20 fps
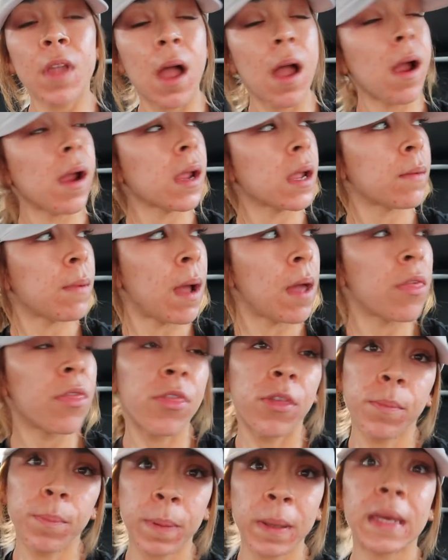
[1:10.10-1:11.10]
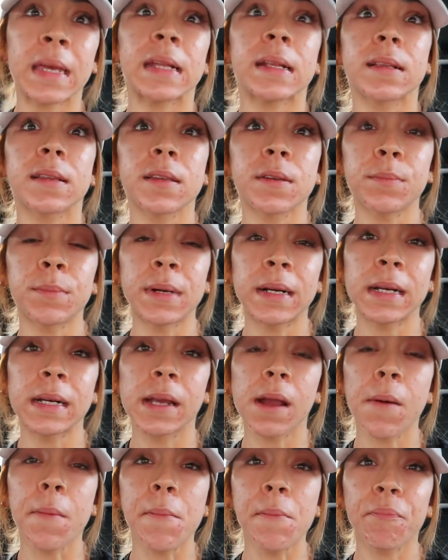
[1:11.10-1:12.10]
I am at the pit.
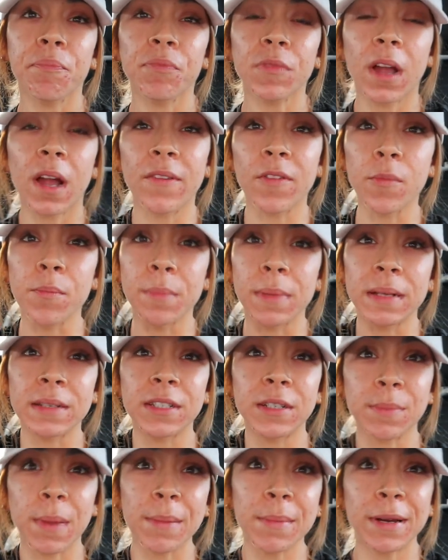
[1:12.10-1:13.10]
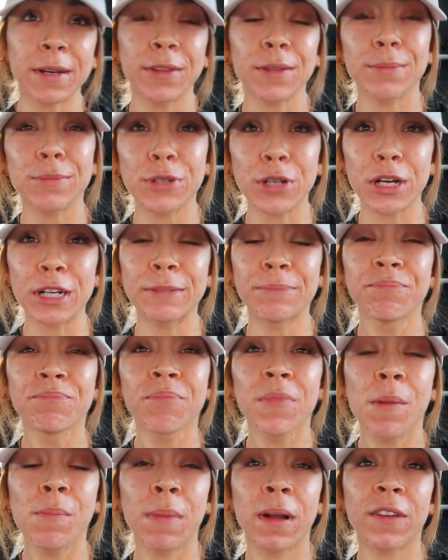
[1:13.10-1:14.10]
My I have a mint in my mouth, I'm sorry.
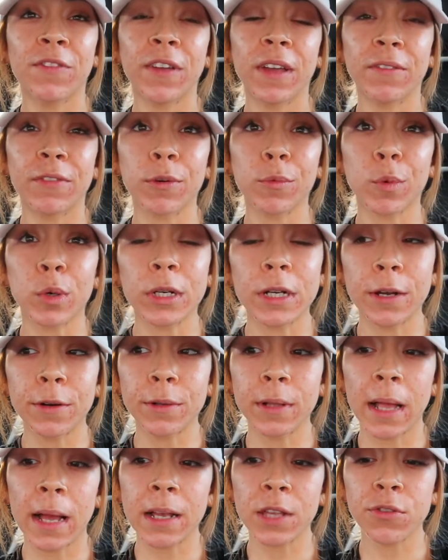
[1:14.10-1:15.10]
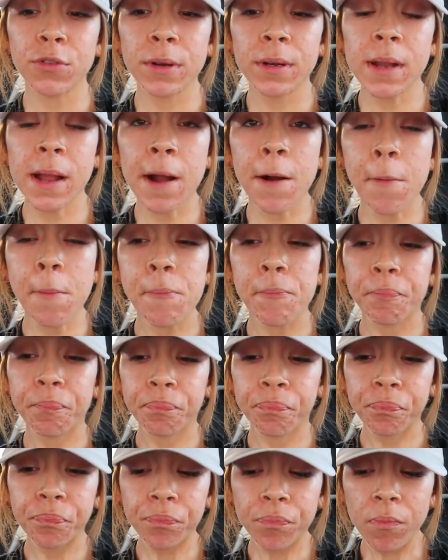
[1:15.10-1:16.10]
My favorite workout class right now.
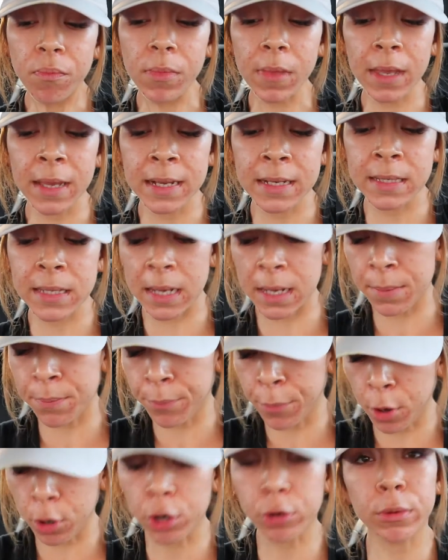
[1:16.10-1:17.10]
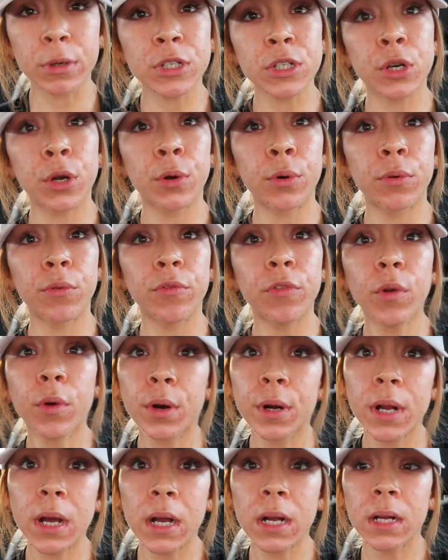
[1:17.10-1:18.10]
It's in Boca Raton,
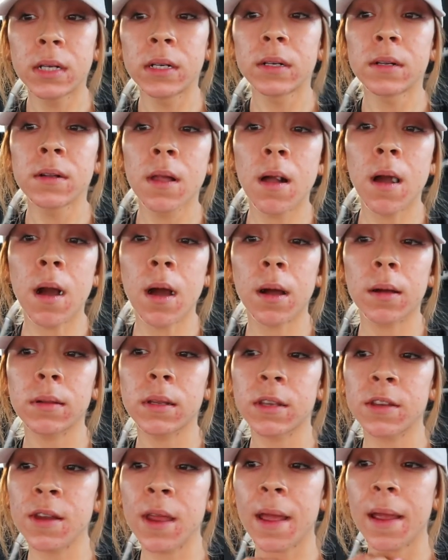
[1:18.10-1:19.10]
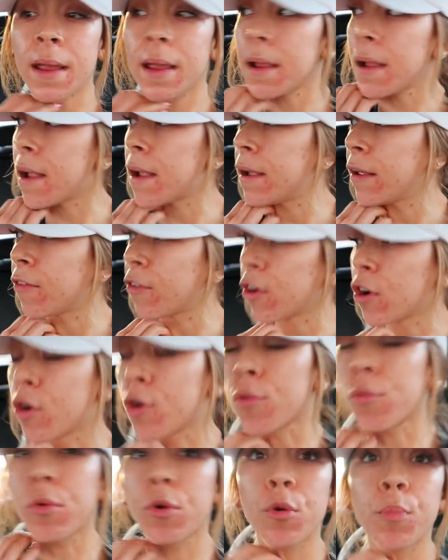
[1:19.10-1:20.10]
Florida. Uh, today it's a
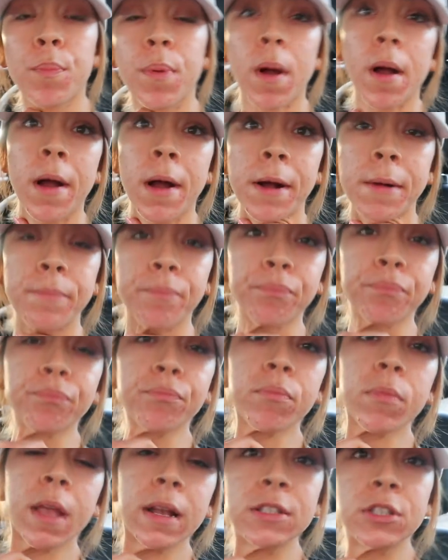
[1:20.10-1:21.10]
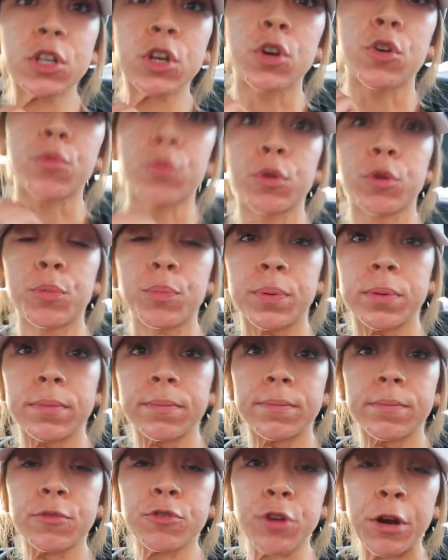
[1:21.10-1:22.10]
group, um, it's a group
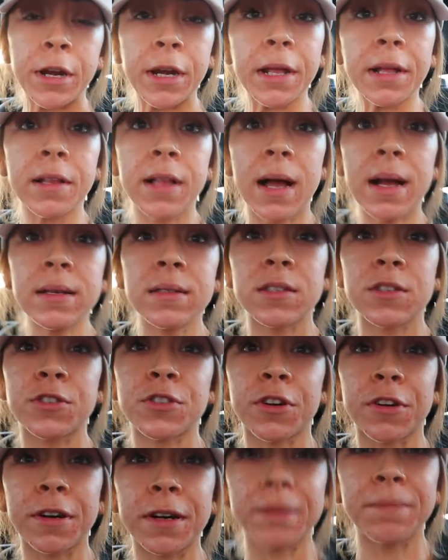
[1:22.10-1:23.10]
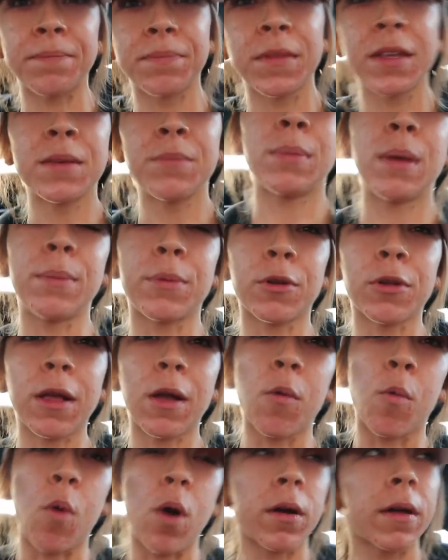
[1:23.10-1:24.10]
training class. Sorry, people are
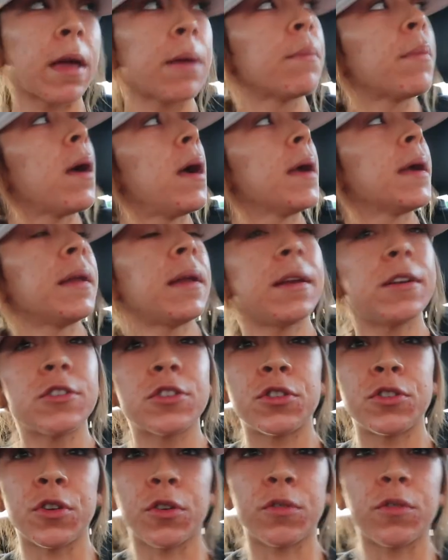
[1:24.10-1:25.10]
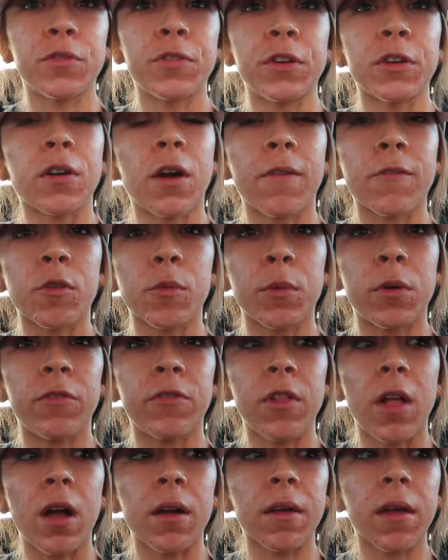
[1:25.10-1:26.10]
like walking by and I just don't feel comfortable
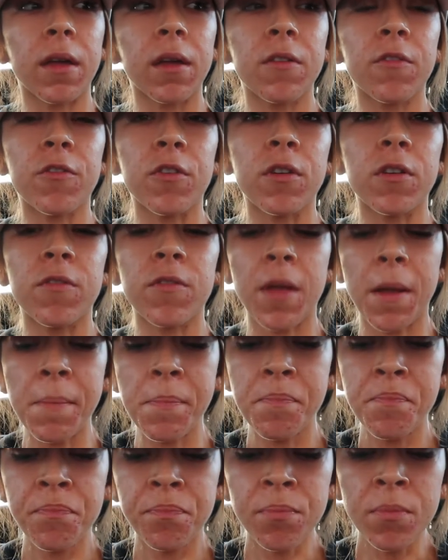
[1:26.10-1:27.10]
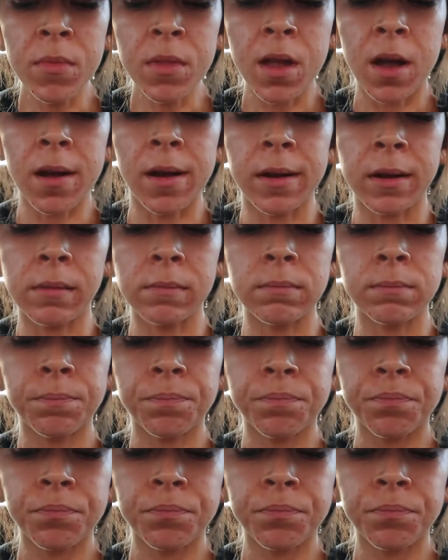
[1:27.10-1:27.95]
vlogging in front of them. Um,